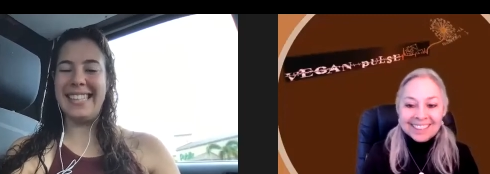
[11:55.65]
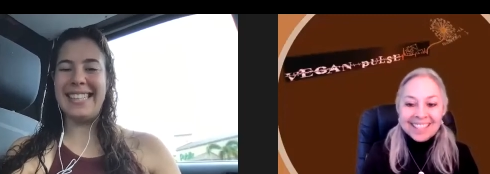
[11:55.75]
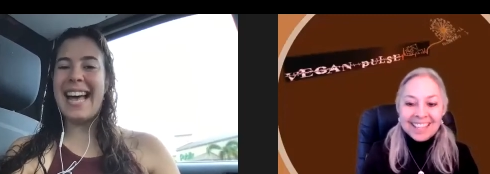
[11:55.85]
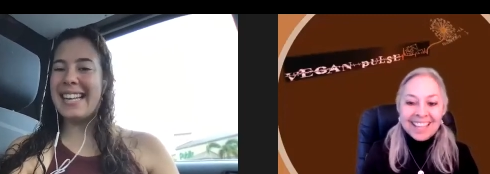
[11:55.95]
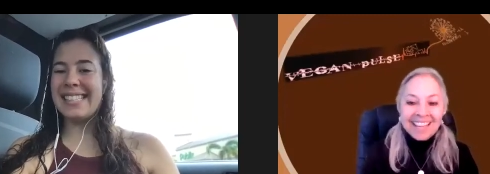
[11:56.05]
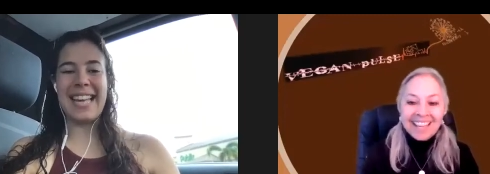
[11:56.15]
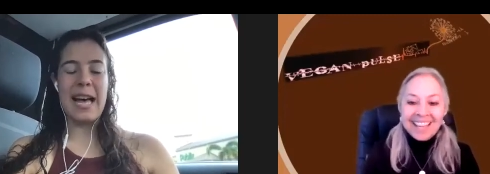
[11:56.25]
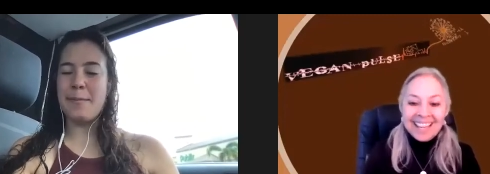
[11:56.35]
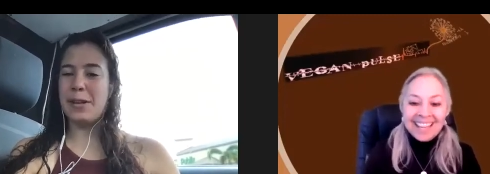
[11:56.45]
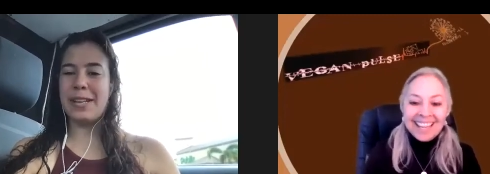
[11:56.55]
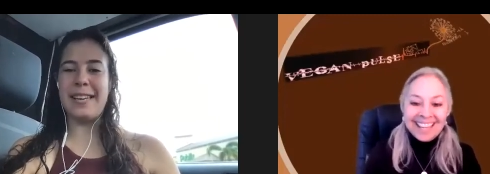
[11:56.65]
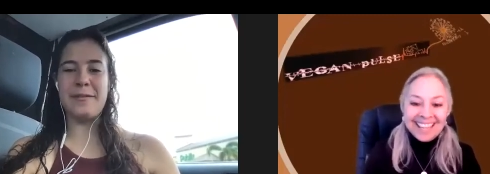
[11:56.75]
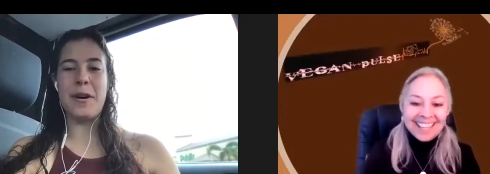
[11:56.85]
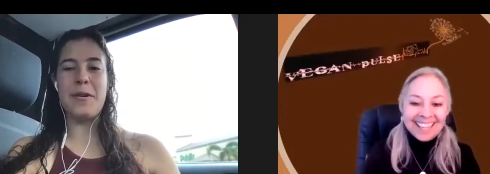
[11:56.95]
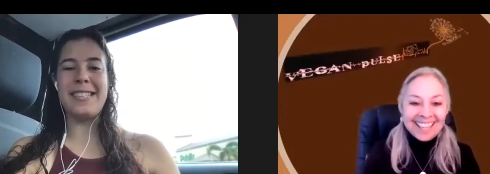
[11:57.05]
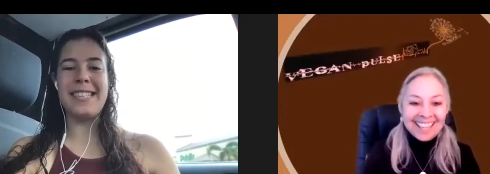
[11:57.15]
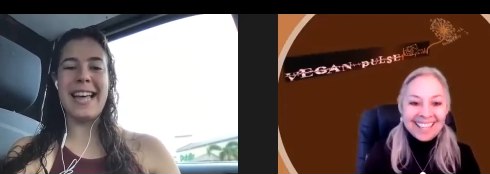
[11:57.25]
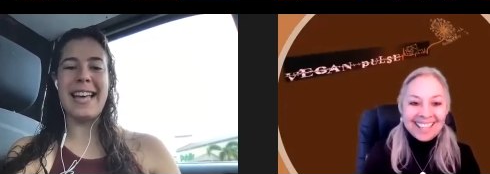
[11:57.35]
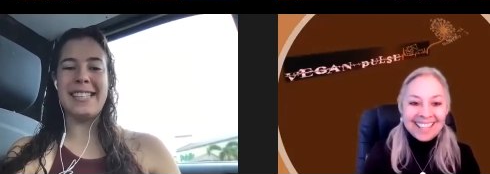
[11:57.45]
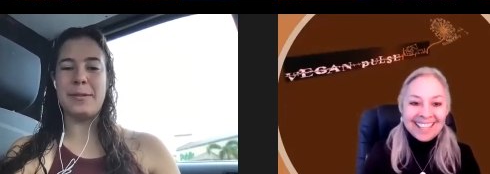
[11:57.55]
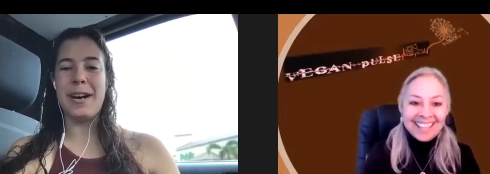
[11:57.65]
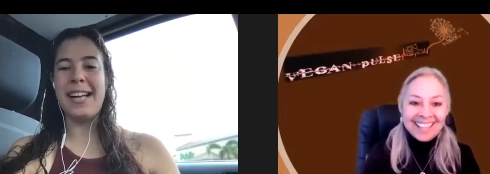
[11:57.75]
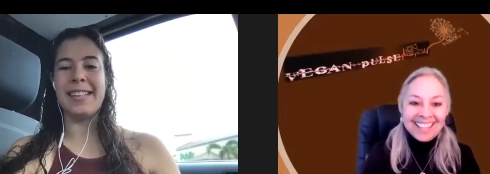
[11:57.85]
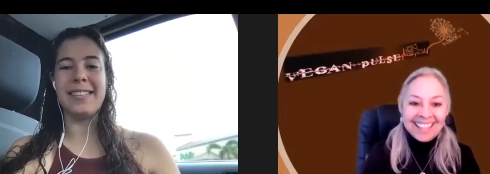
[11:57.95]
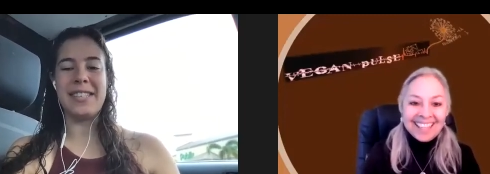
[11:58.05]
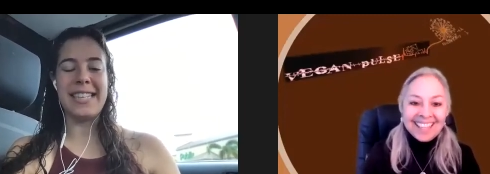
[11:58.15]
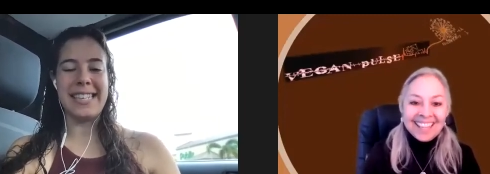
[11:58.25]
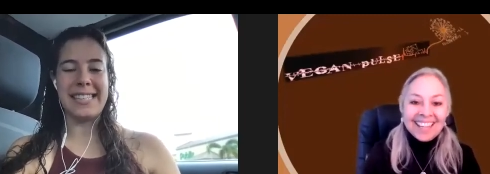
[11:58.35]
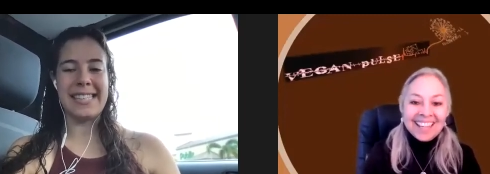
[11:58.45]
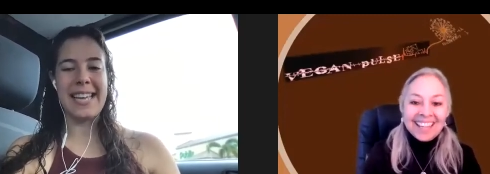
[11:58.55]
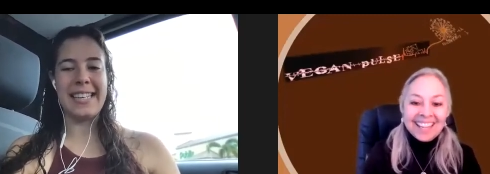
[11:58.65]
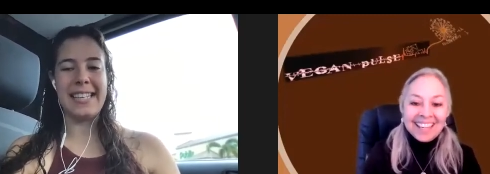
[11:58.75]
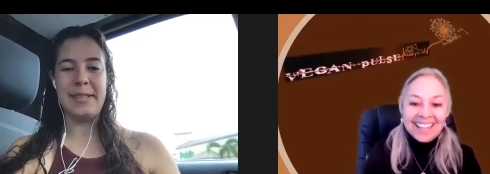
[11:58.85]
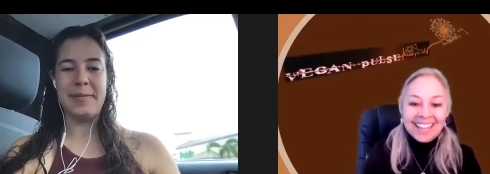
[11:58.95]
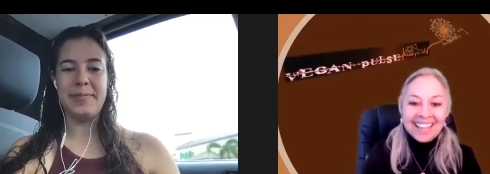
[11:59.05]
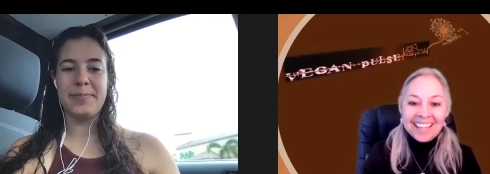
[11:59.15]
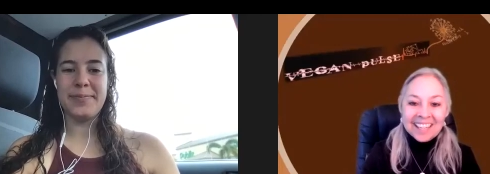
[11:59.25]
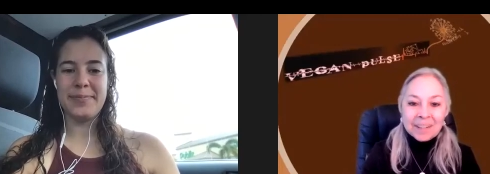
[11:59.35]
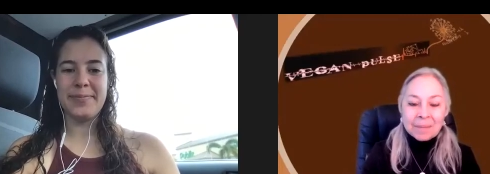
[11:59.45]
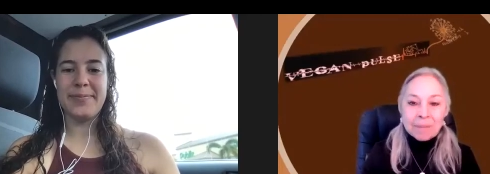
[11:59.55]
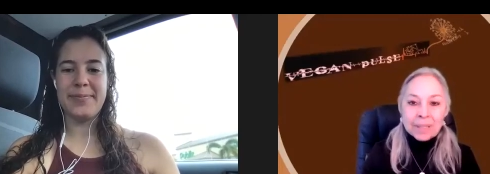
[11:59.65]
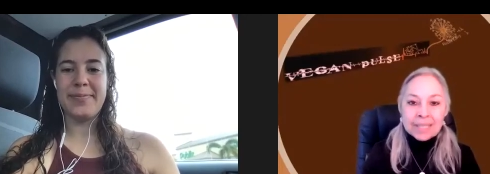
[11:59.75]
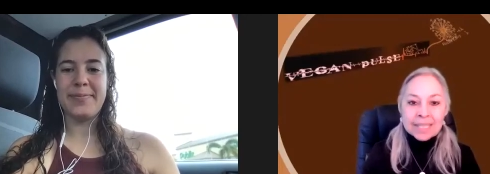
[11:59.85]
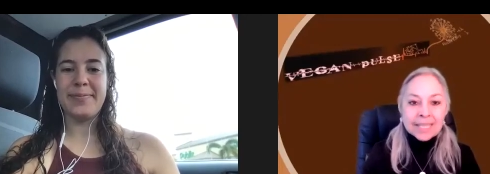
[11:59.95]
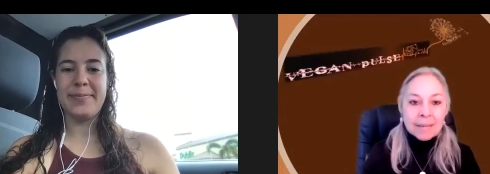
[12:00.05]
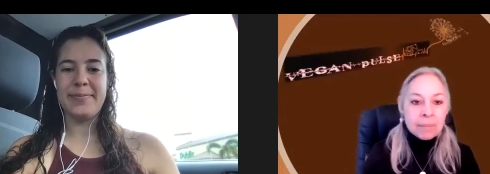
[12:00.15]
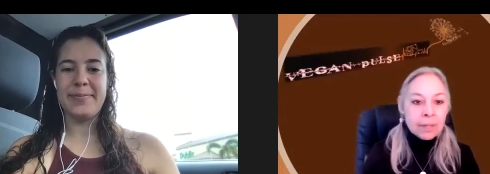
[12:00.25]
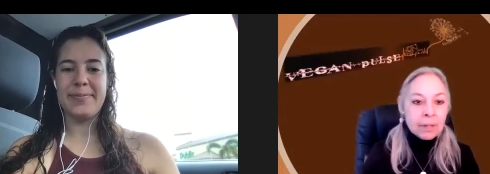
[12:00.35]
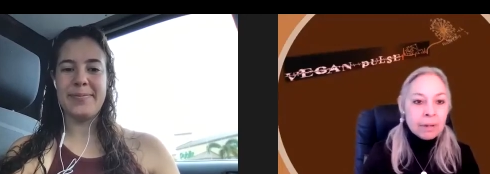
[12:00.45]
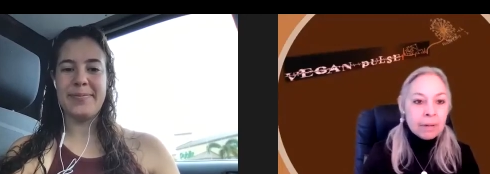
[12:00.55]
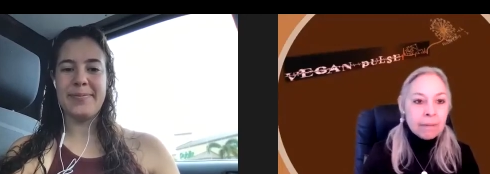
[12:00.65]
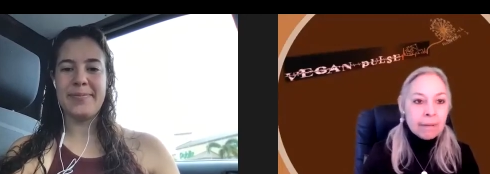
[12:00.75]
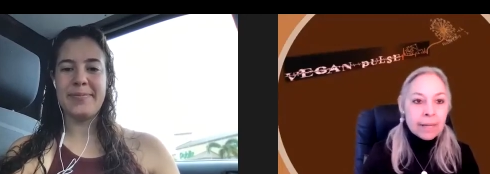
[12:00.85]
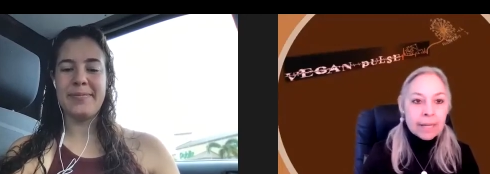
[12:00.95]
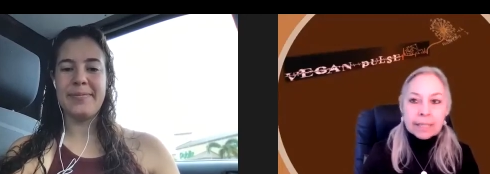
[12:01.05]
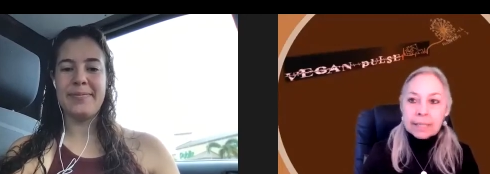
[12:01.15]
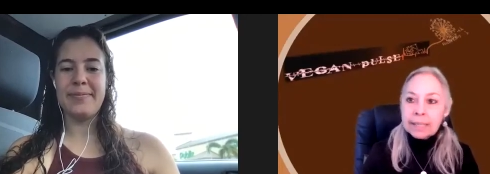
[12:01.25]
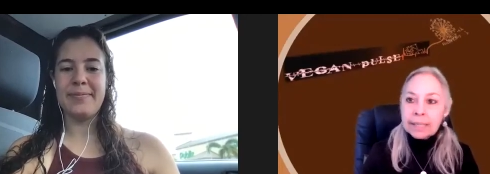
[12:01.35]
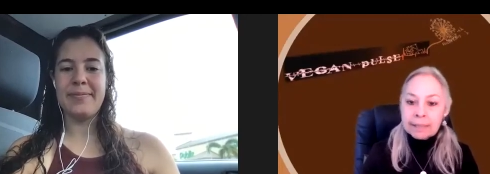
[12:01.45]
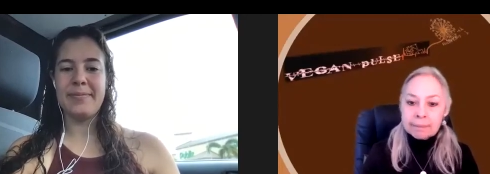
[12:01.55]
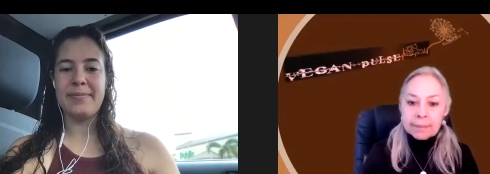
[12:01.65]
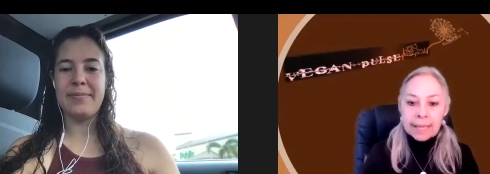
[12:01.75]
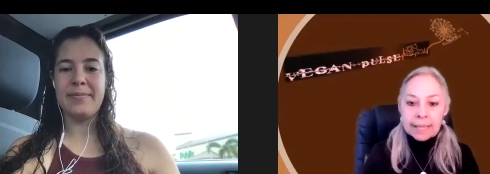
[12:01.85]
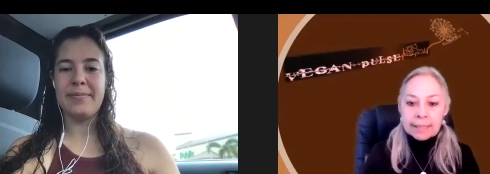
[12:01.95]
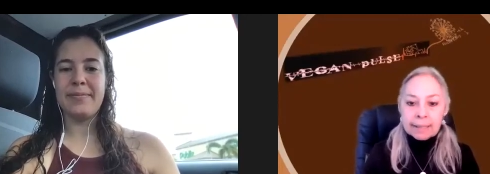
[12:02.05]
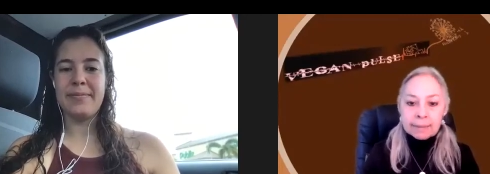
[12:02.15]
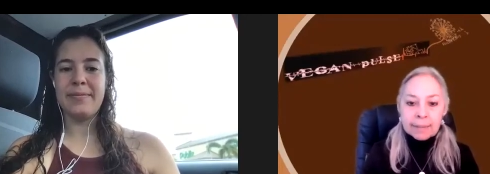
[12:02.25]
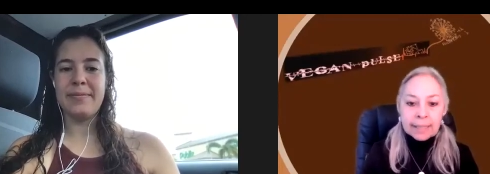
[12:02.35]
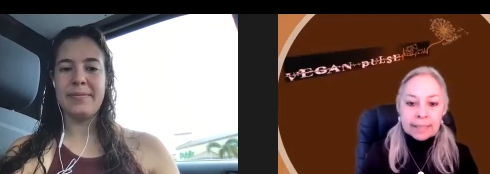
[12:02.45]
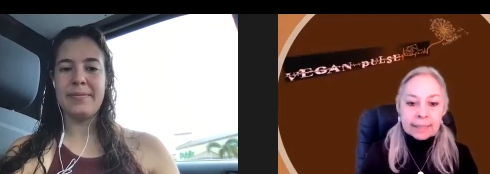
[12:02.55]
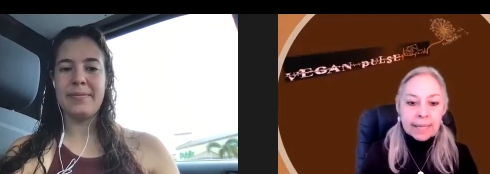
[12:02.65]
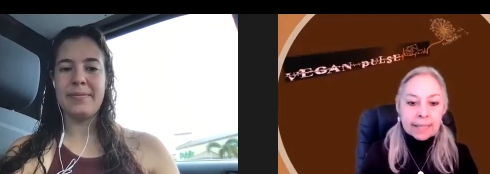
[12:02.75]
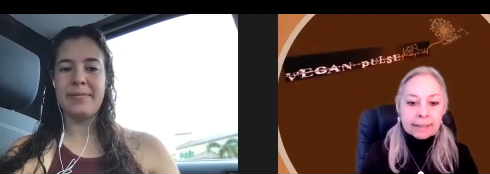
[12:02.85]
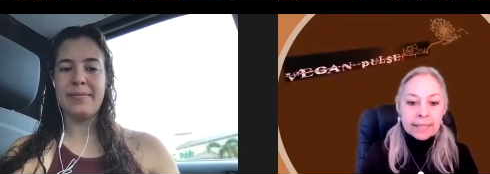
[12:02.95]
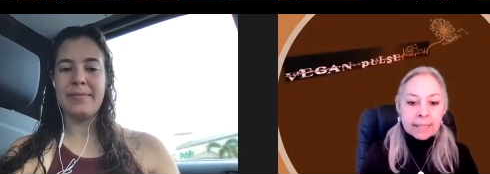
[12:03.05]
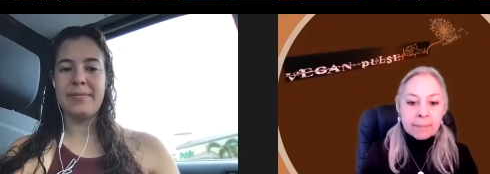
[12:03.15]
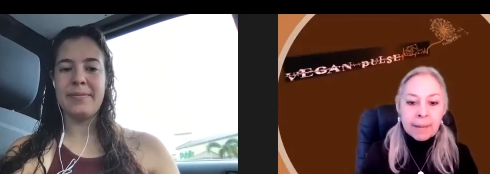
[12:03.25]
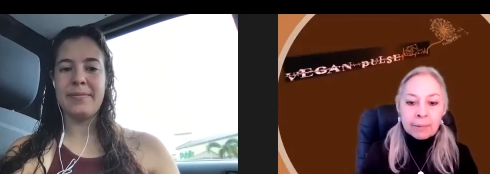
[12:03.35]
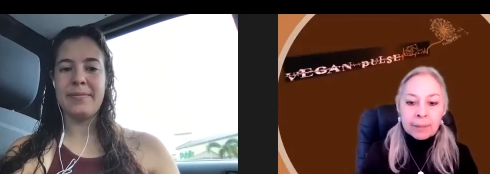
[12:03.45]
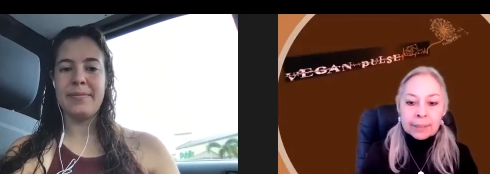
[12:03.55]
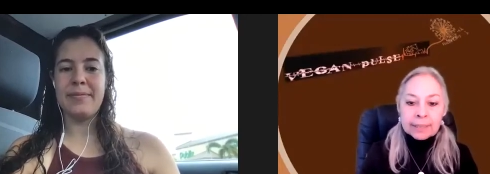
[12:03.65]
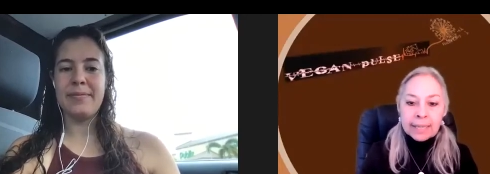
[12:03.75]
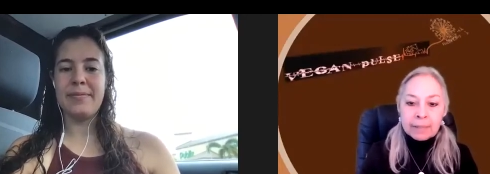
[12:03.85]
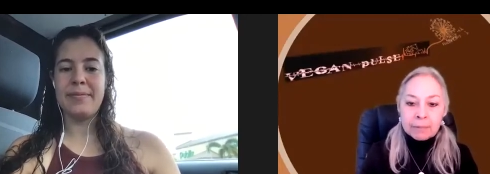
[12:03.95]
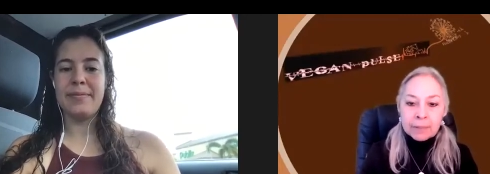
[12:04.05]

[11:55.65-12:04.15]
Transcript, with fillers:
Speaker 1: yes, I'm looking forward to that as well. Very excited. Um,
Speaker 2: December um, I get like you got to think about what the date